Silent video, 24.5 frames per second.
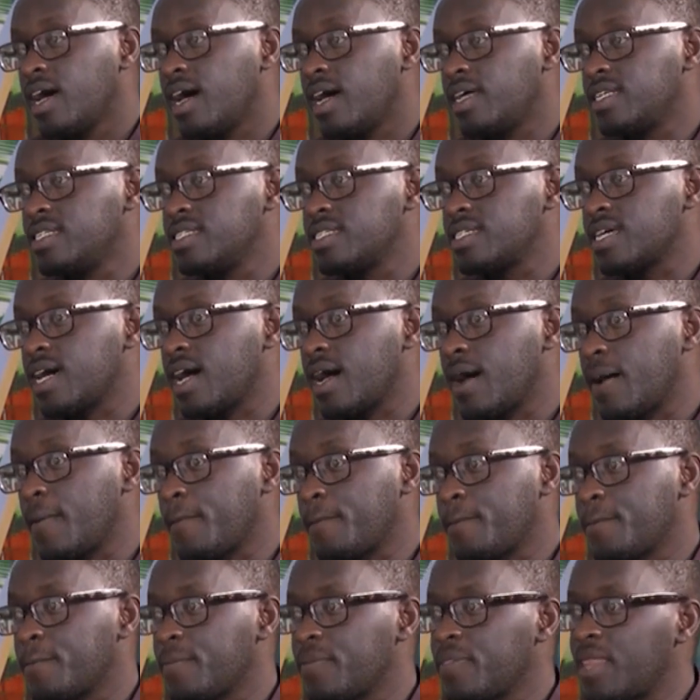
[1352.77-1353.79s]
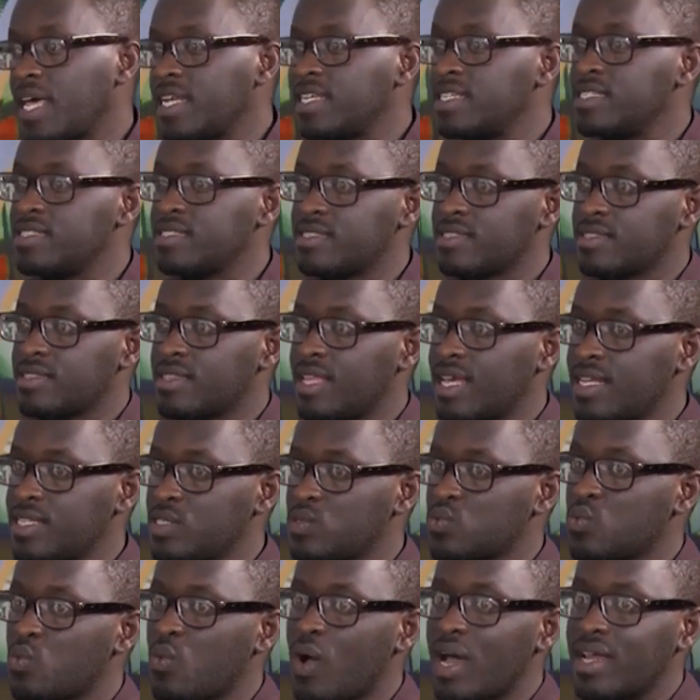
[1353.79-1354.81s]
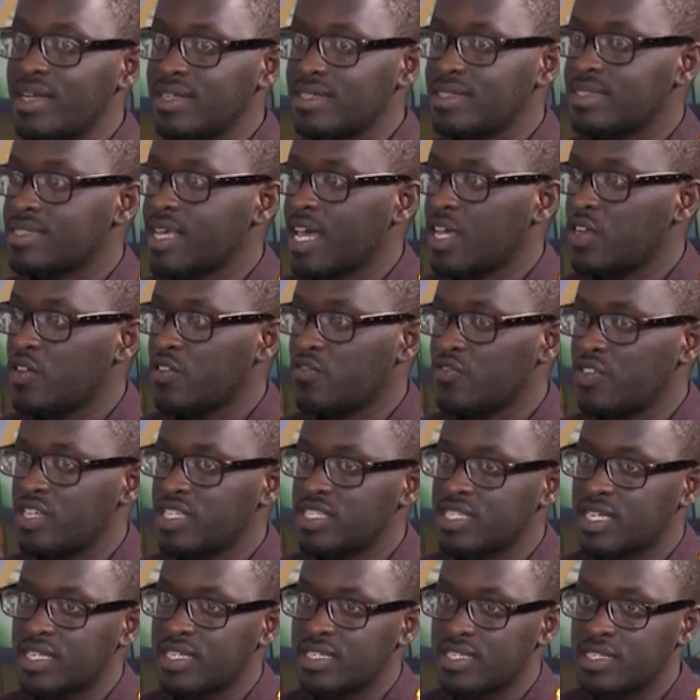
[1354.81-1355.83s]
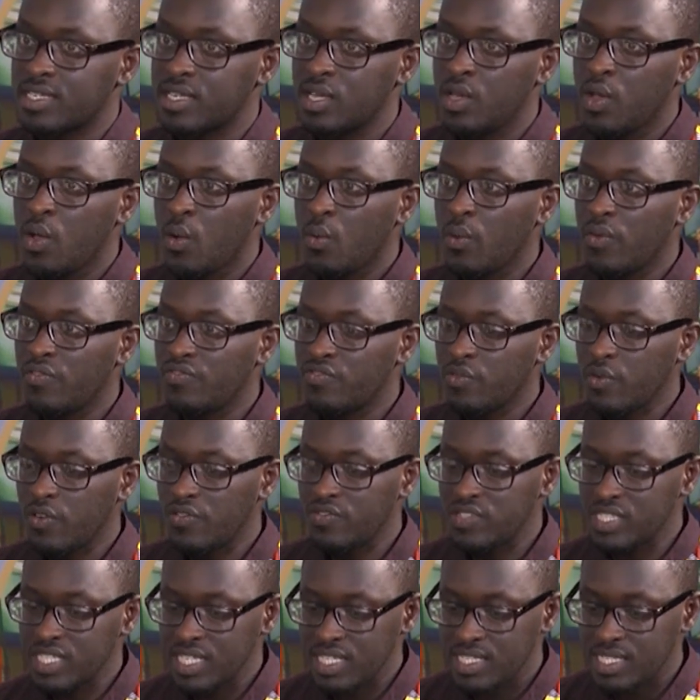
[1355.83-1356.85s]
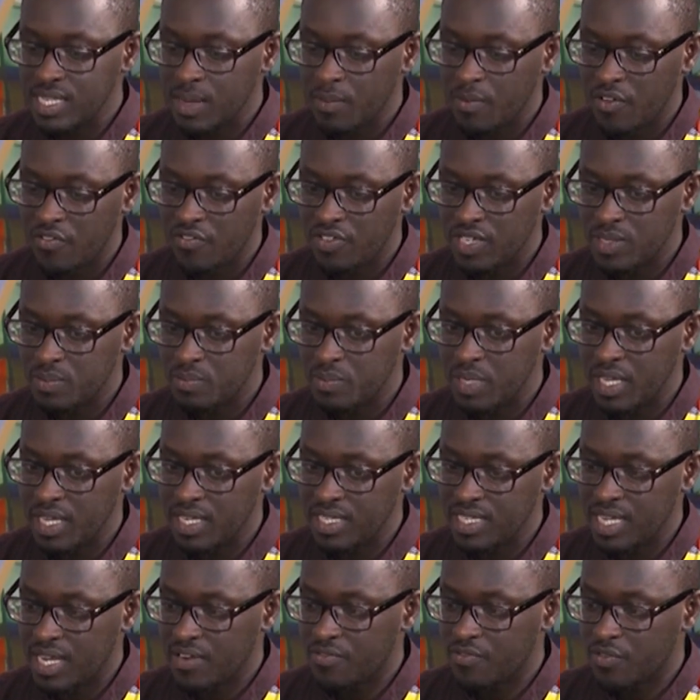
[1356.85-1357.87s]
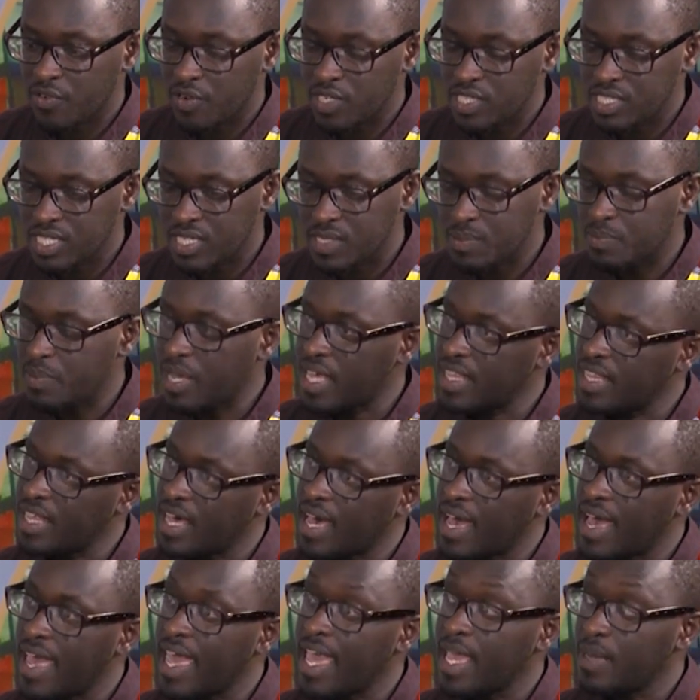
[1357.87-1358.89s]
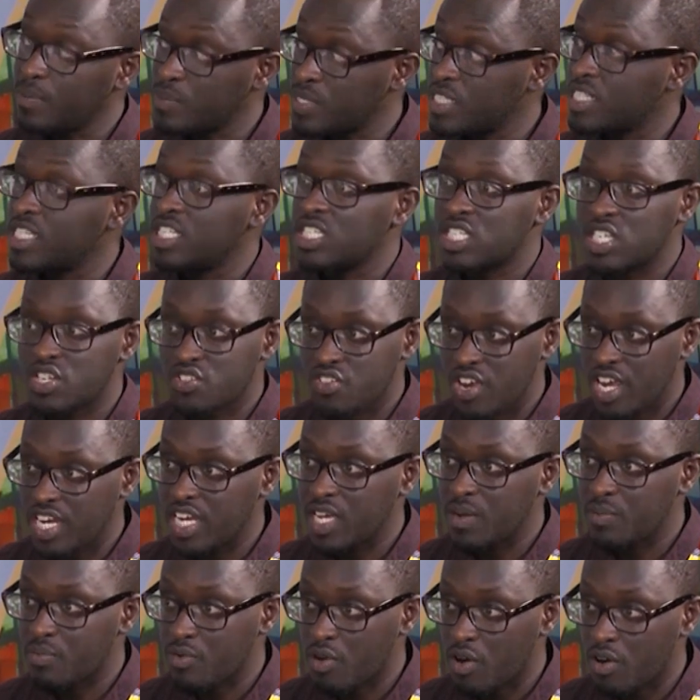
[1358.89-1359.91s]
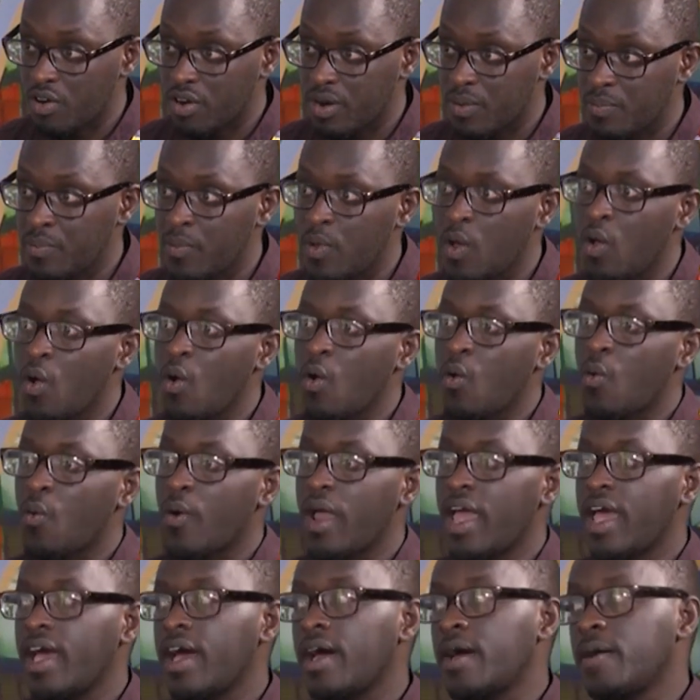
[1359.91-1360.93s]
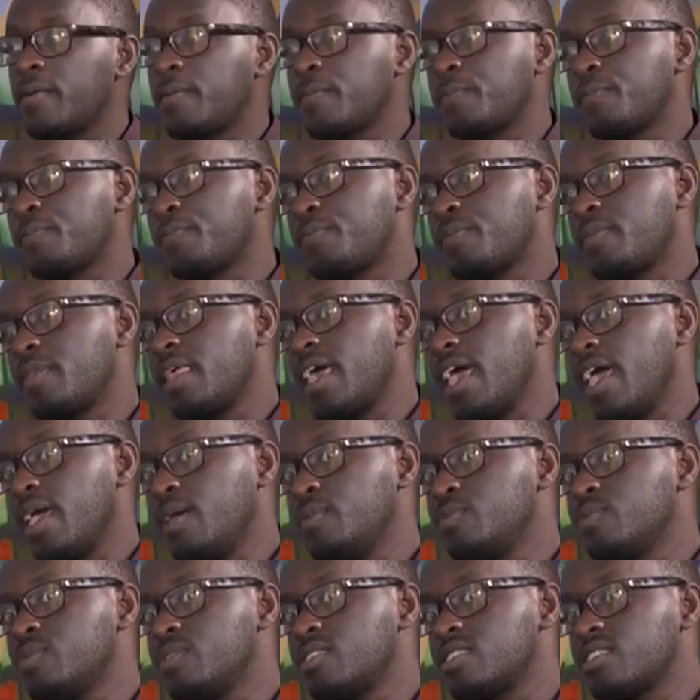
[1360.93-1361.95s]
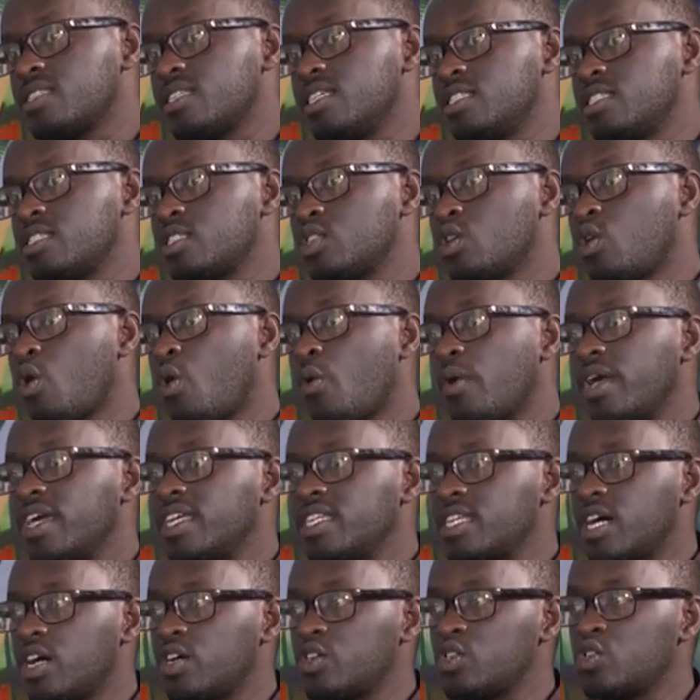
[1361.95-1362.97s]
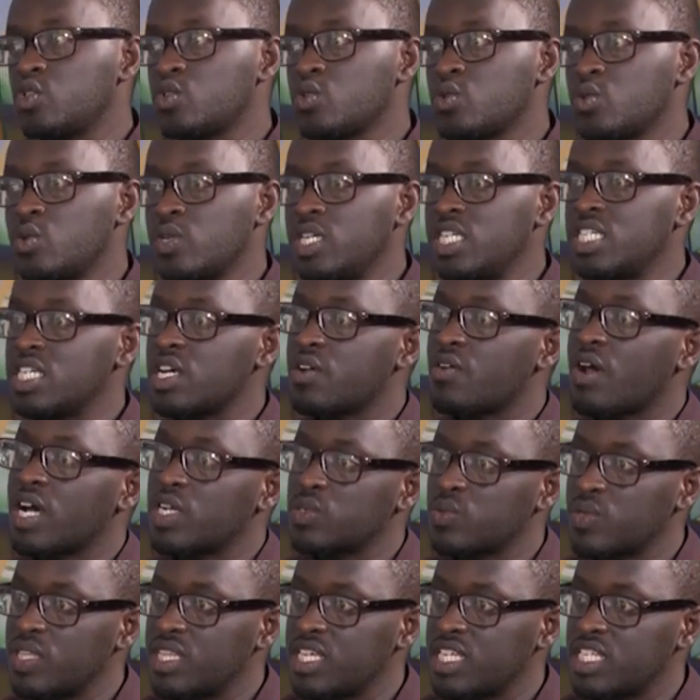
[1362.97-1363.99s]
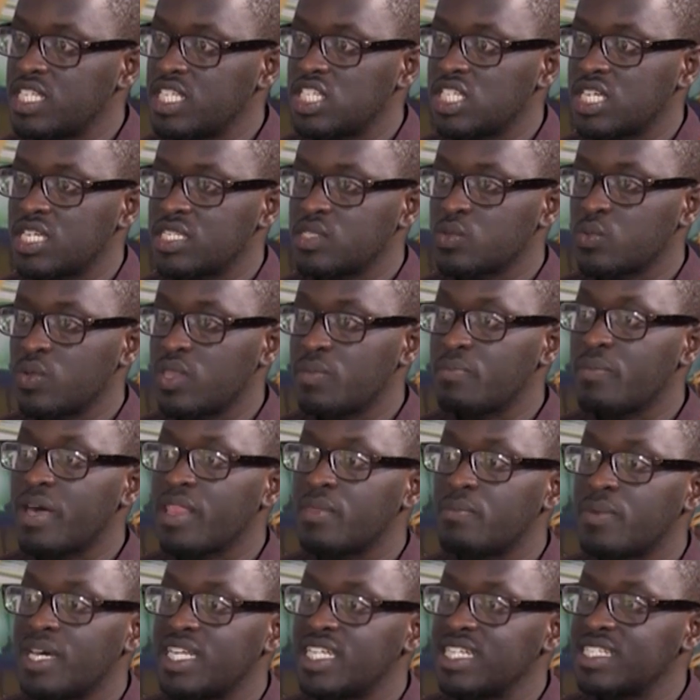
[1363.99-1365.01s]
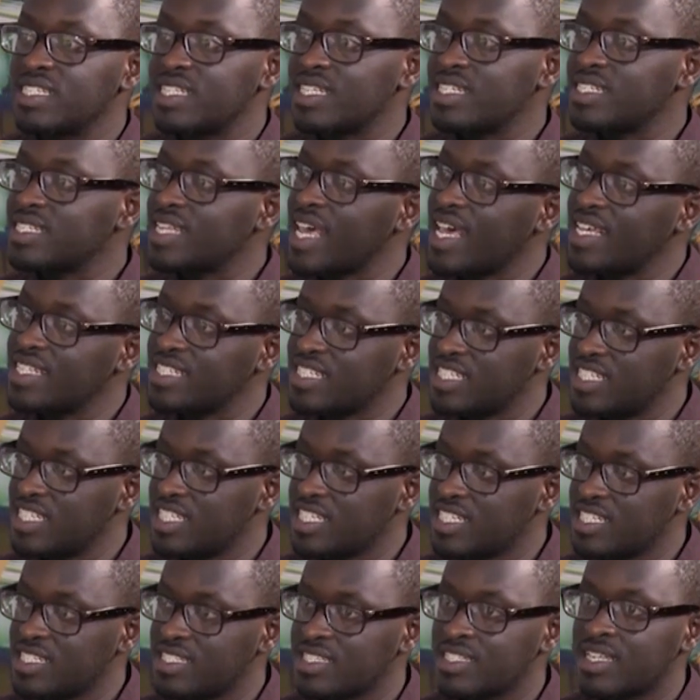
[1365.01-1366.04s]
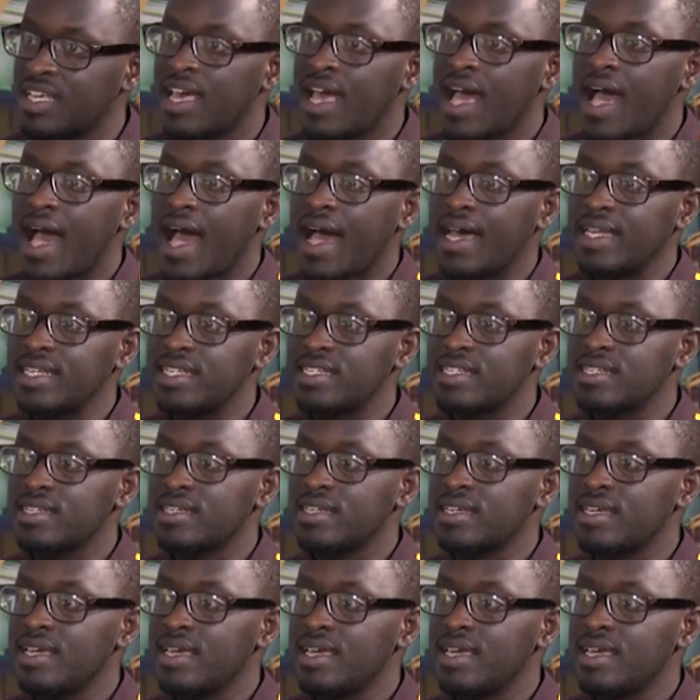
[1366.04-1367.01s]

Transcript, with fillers: And uh, that is that is one side of it. And we've, we've seen some of it being done, for instance, by the AIMS teacher training program, where AIMS is going down to interact with the teachers, with mathematics and science teachers, and